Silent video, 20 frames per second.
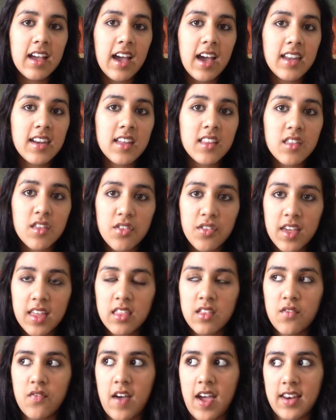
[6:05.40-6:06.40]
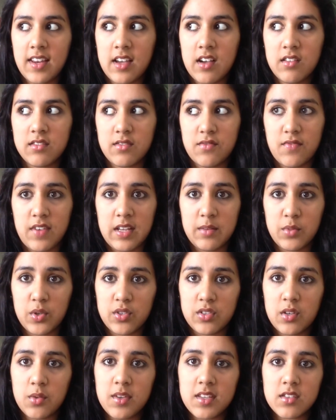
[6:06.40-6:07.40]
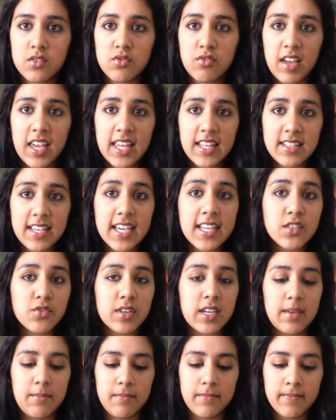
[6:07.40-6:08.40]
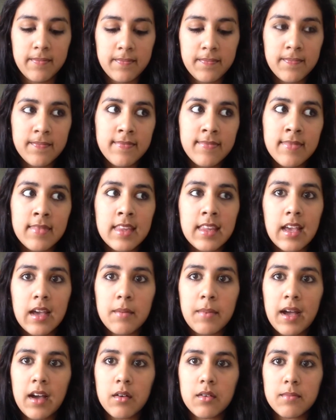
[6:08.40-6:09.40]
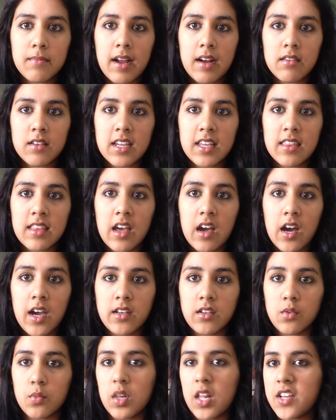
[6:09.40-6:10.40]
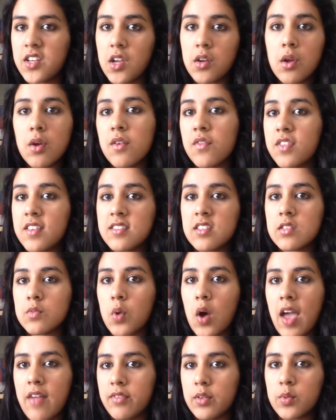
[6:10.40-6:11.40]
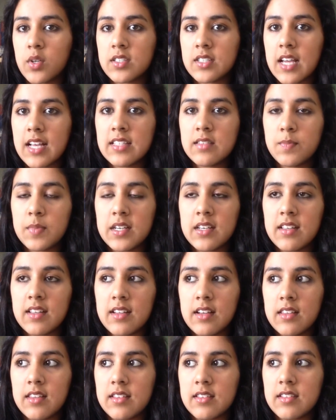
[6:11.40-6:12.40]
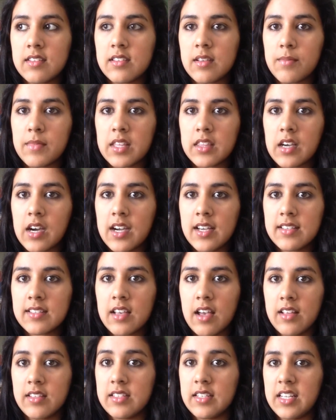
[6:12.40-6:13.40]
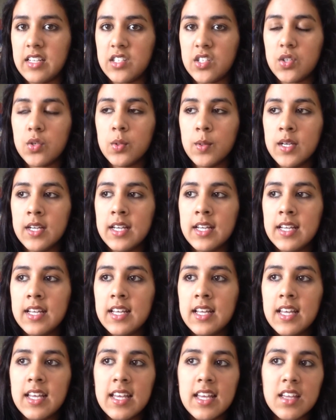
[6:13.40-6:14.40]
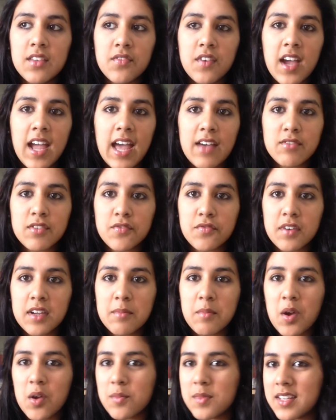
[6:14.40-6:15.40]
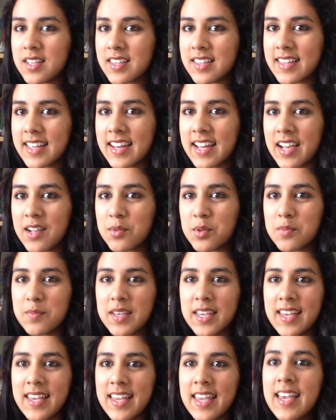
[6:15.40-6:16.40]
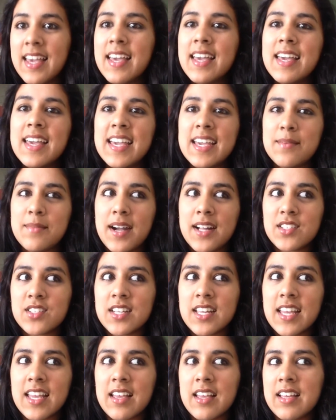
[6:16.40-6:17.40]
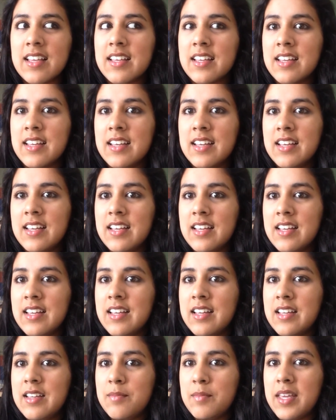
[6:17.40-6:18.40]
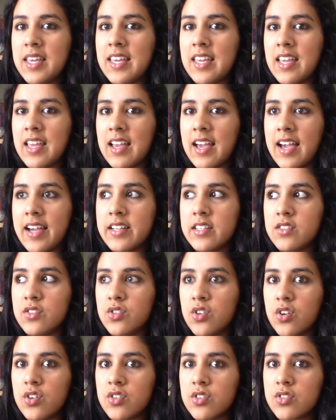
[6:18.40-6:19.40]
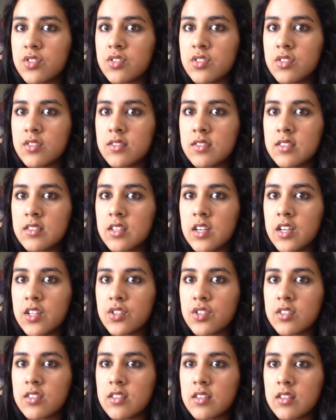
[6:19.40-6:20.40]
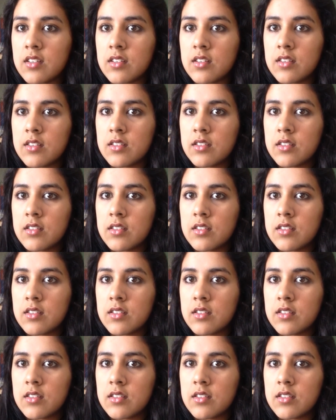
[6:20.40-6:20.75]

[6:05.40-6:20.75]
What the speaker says: Another thing that fangirls and fanboys do is daydream about marrying their idol. Well, I don't know if this is what everyone does, but this is something that I certainly do. If I have a free moment, then I will be imagining me and Josh Hutcherson.